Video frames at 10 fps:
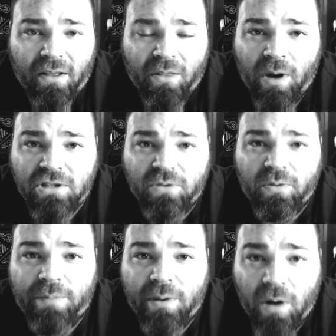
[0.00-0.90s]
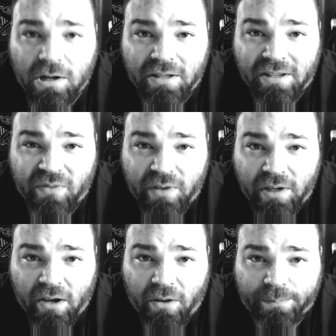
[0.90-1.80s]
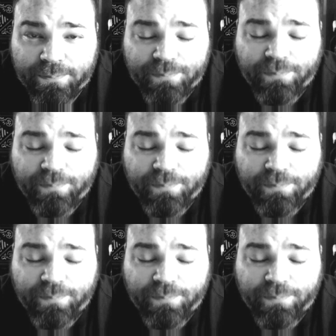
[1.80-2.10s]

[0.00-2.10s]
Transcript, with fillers: Otherwise, you wouldn't be watching this video.